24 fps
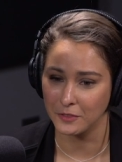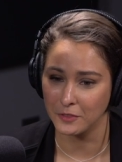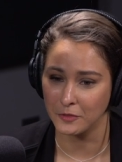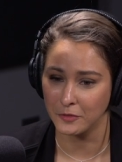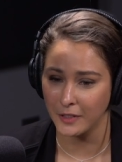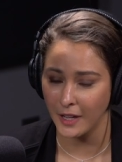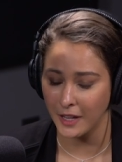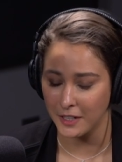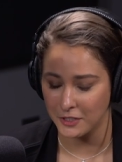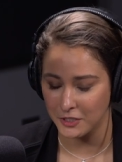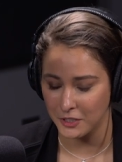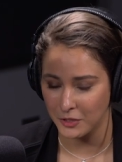you've
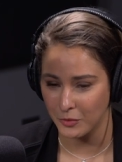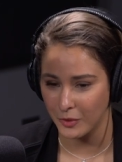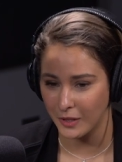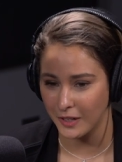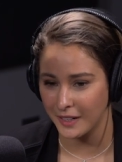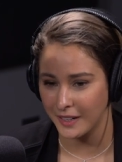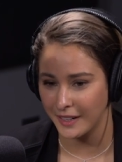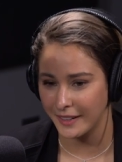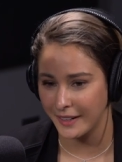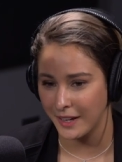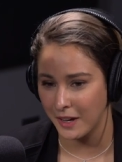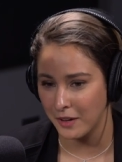got your work
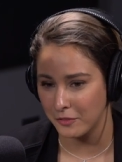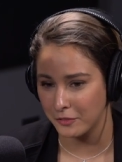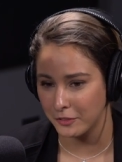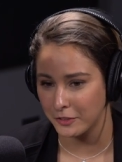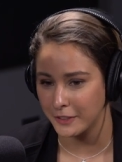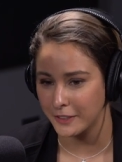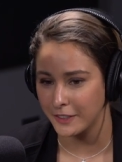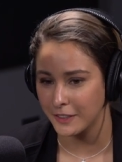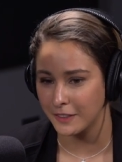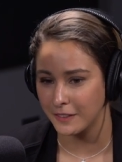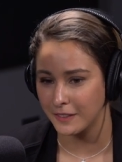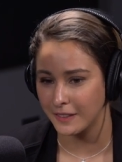cut out for
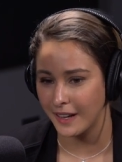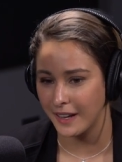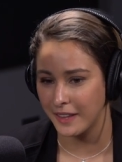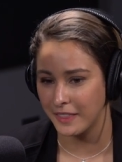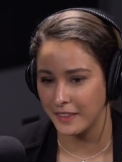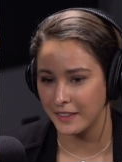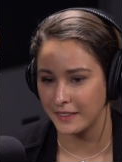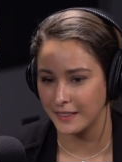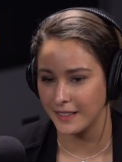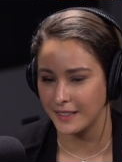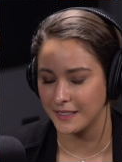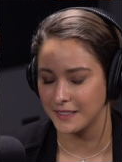you. I
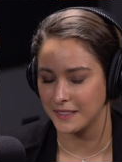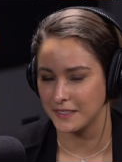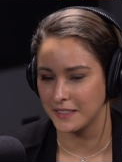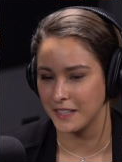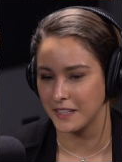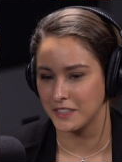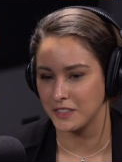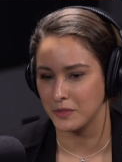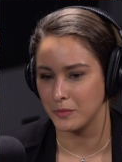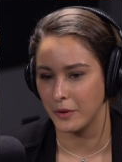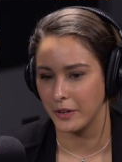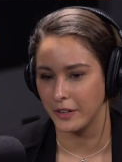think that's a
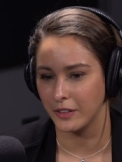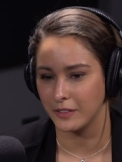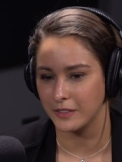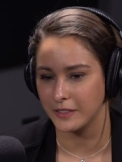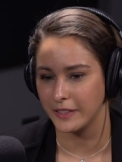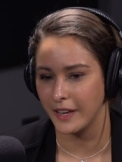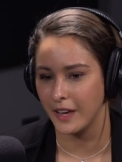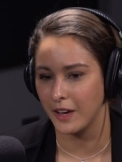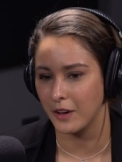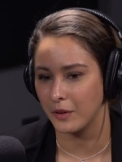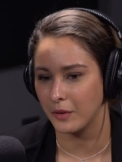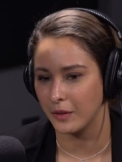testimonial to
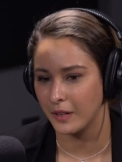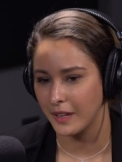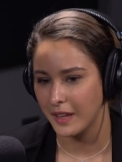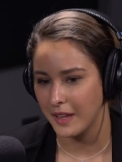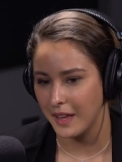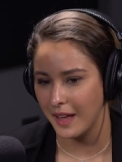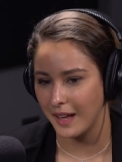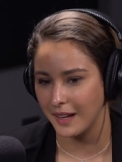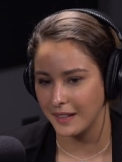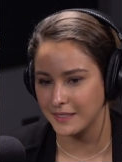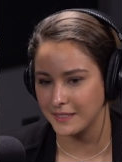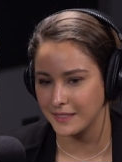how
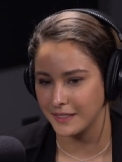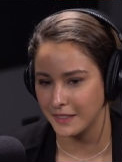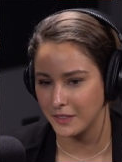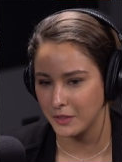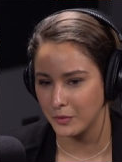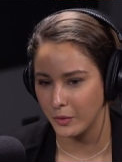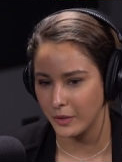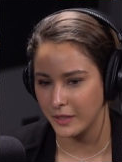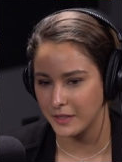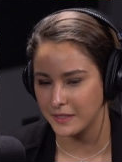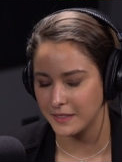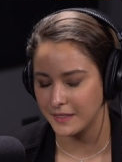excellent it
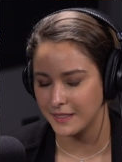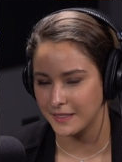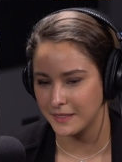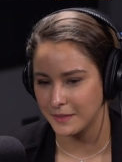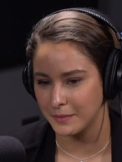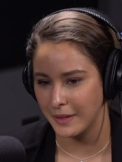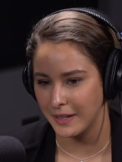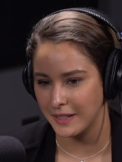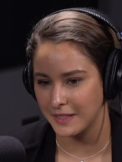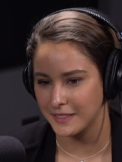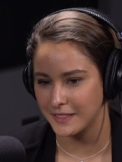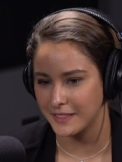was this
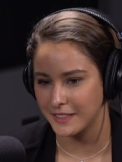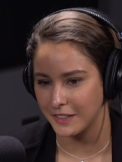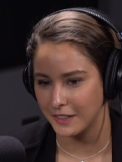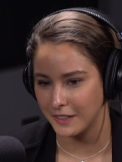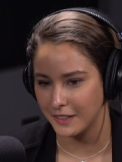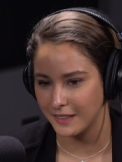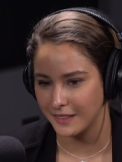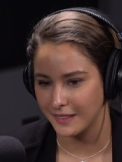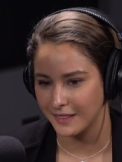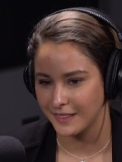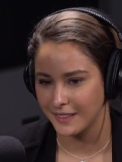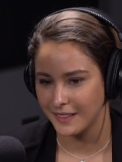past
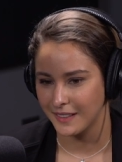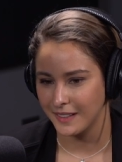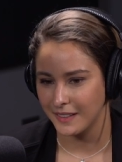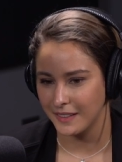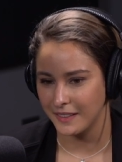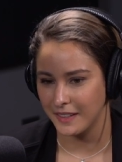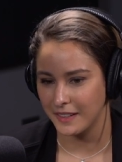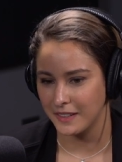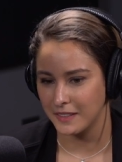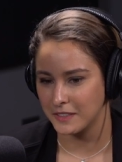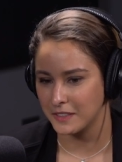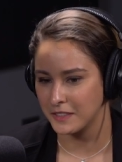year.
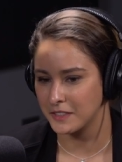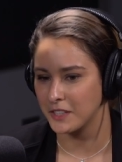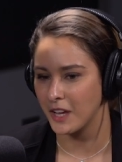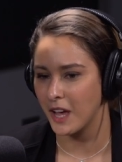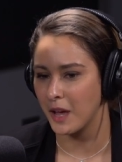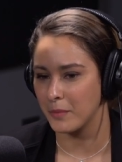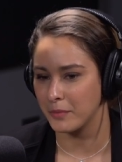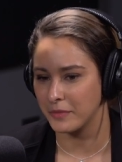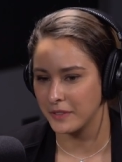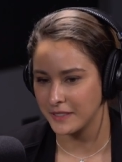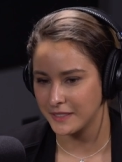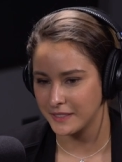That to
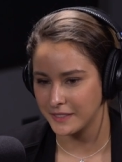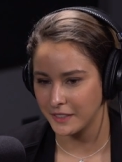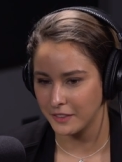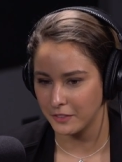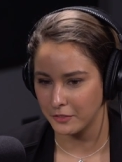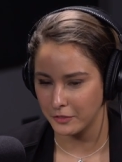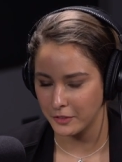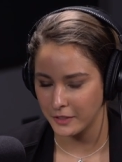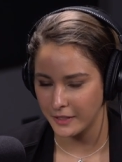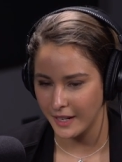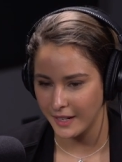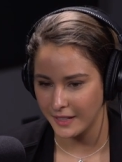top this year
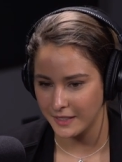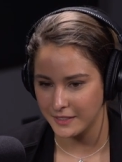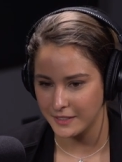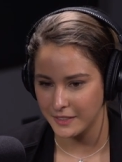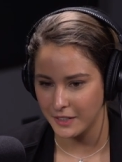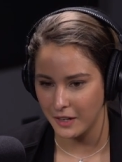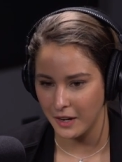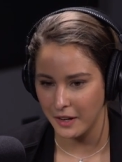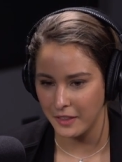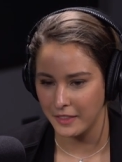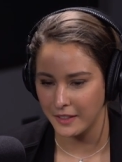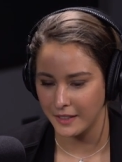for next
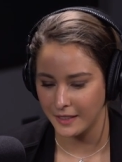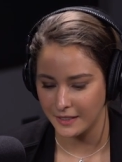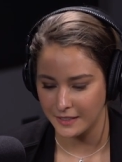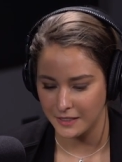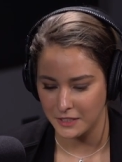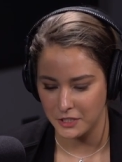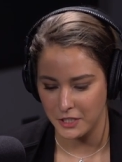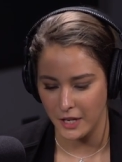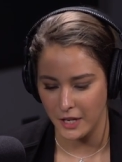year, I think it's a